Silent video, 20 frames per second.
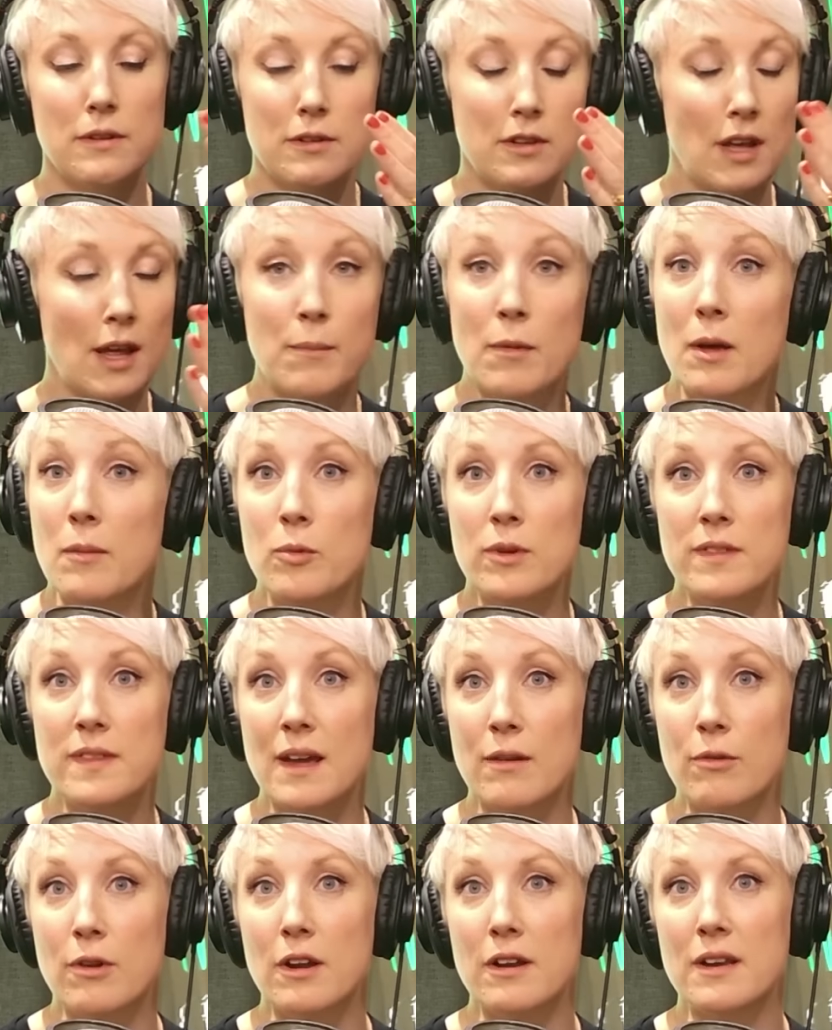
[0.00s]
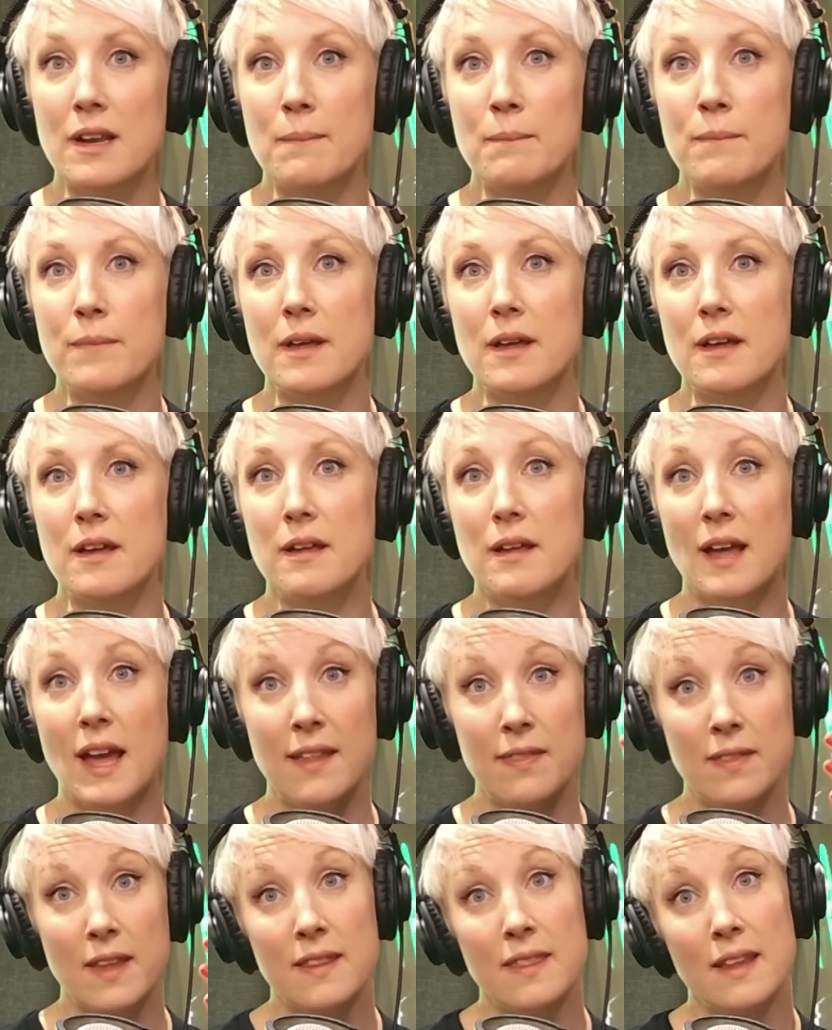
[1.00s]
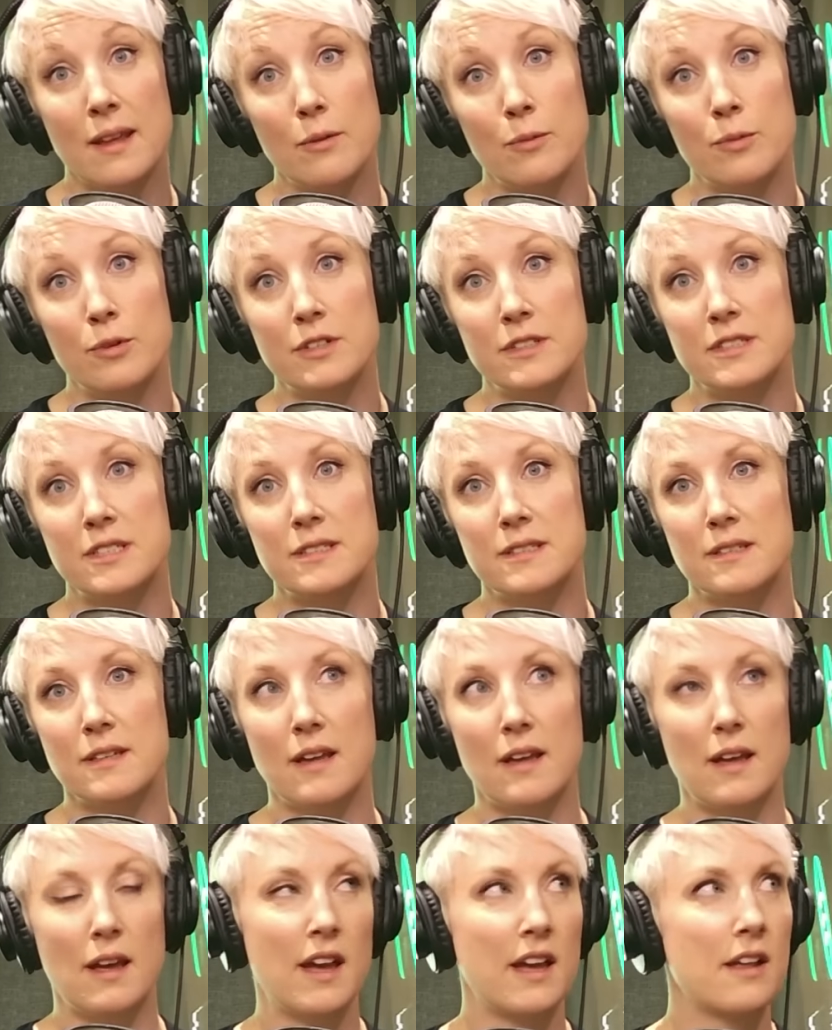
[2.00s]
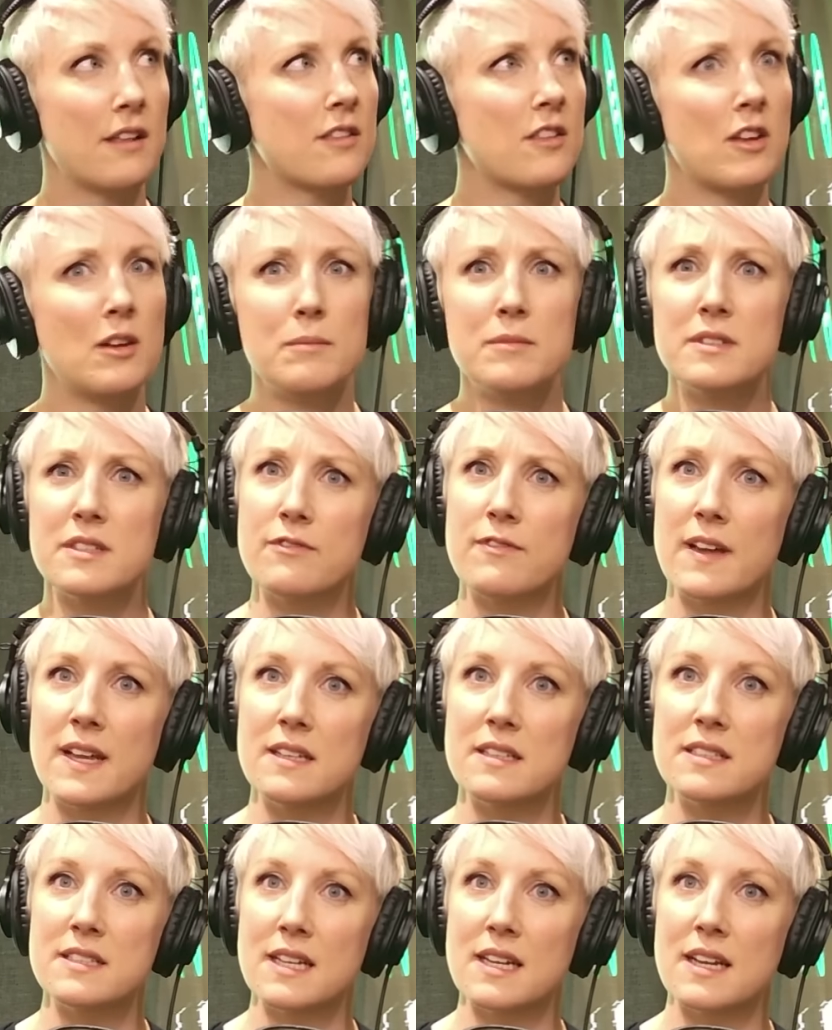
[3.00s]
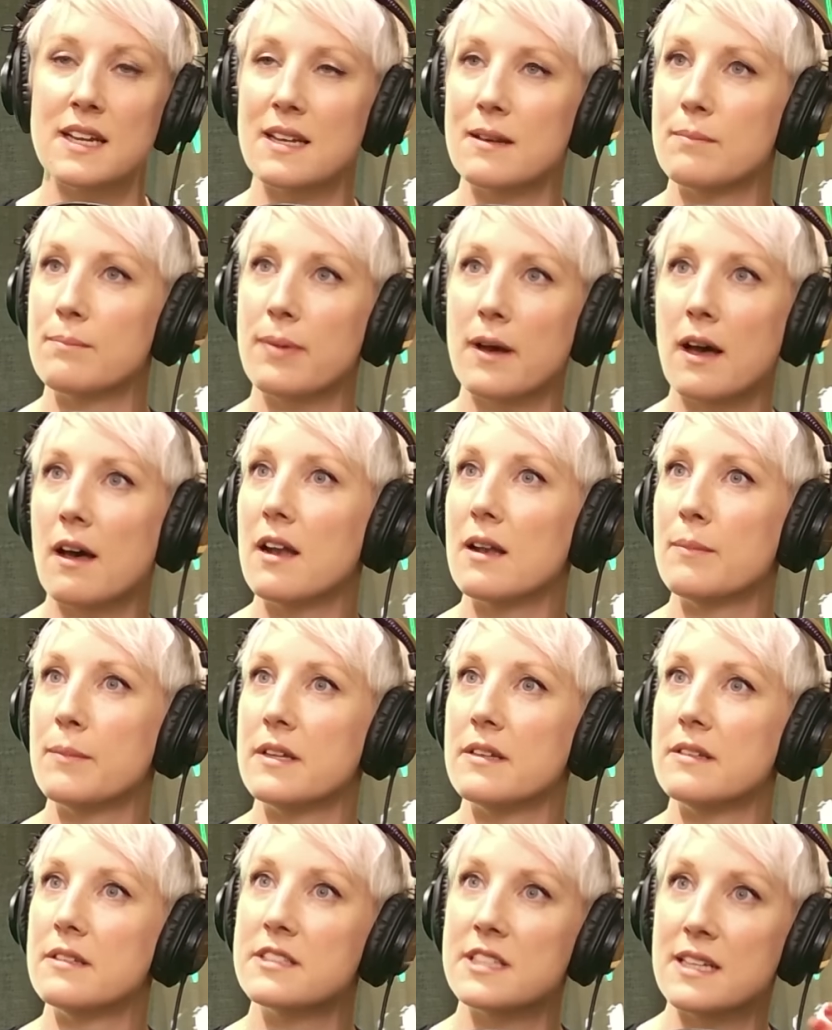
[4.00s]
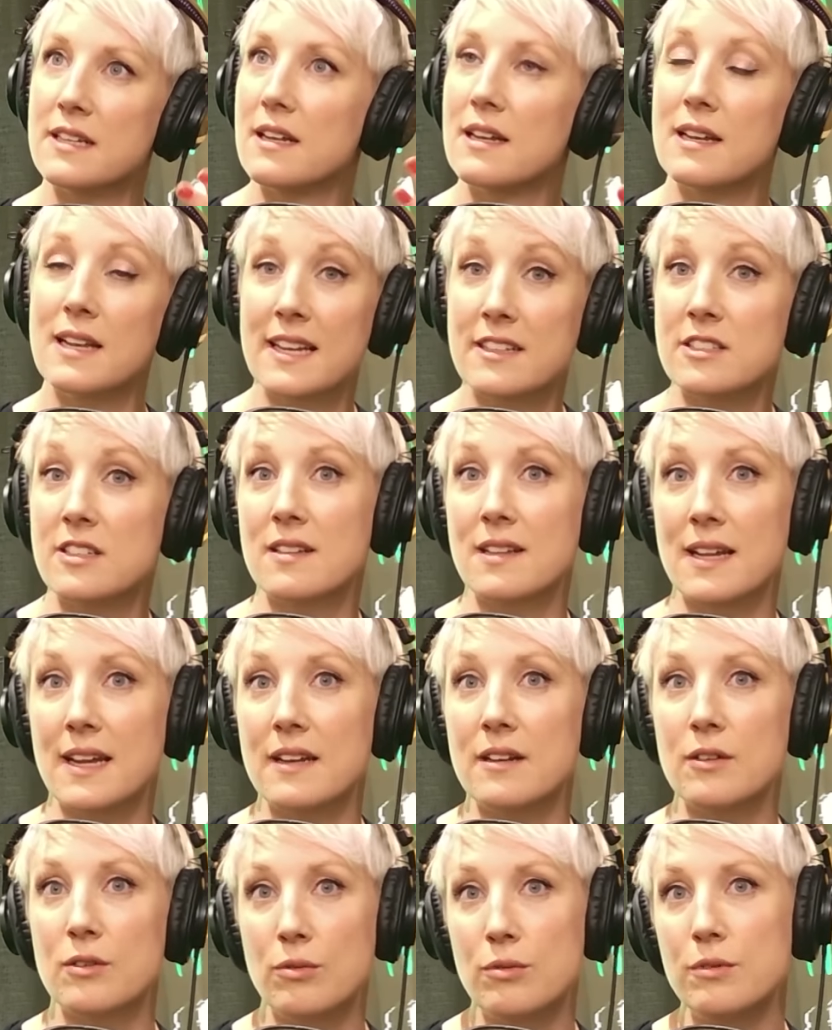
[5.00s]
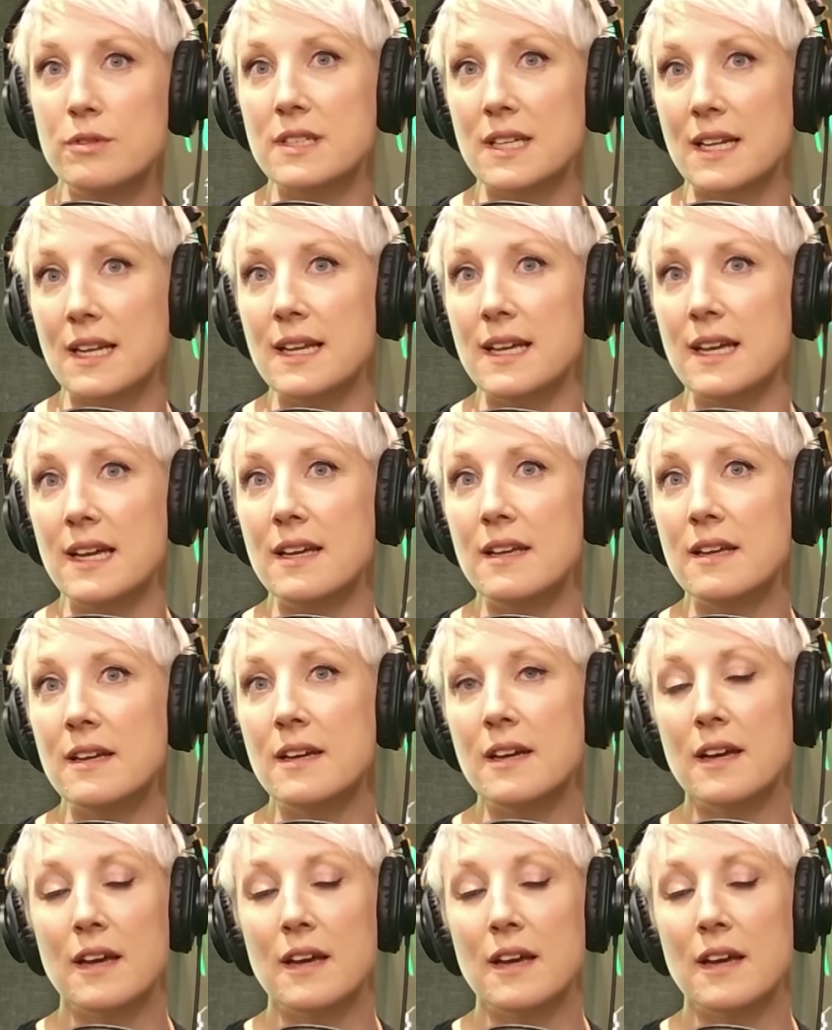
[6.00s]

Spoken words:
come up with their own number and then they would, I assume, defend it in Parliament and legislate accordingly.